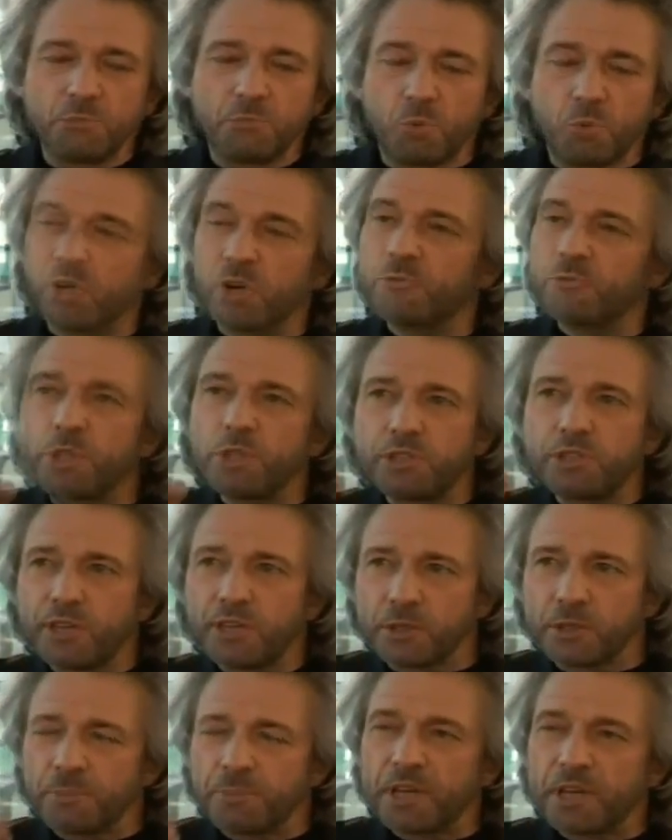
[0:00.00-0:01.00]
But what if we
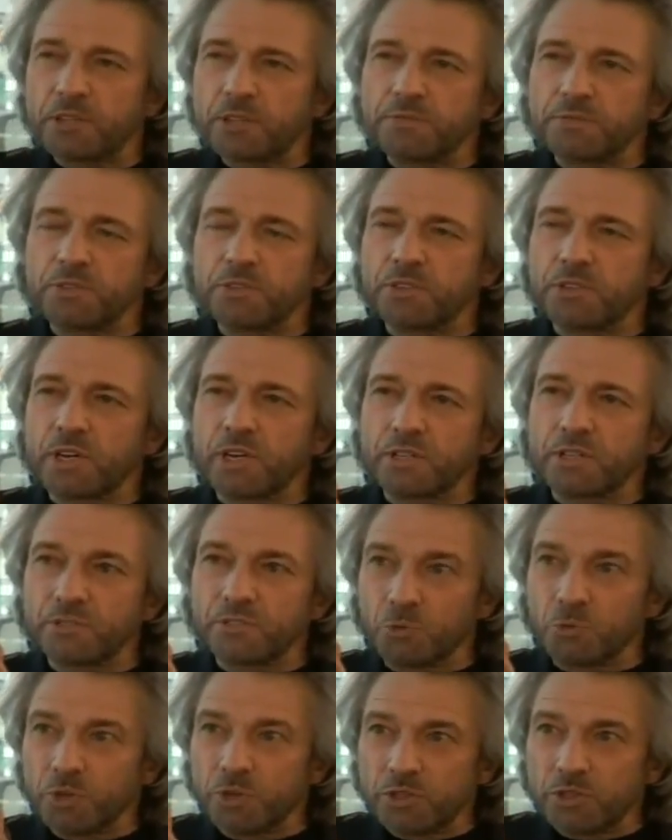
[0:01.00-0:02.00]
take the best of the
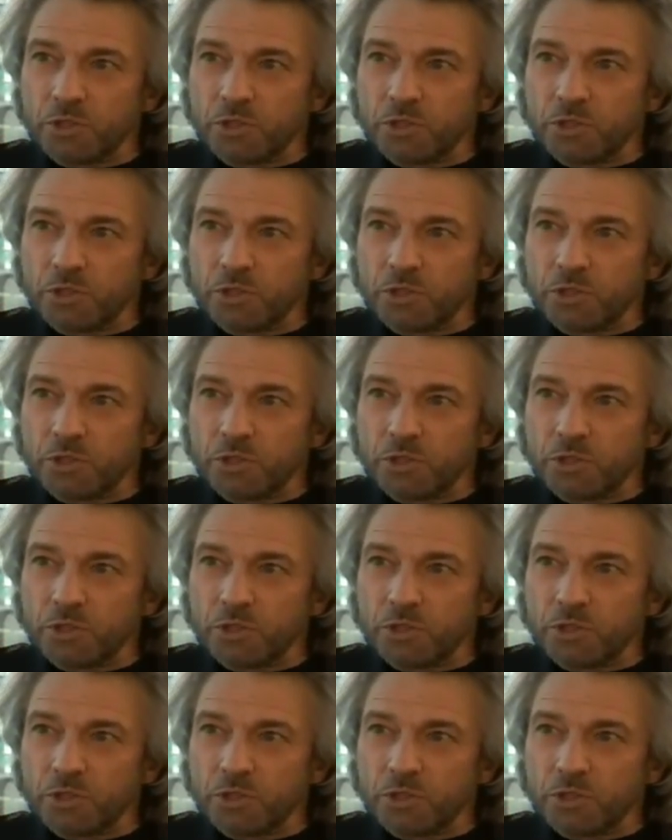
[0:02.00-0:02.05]
science that we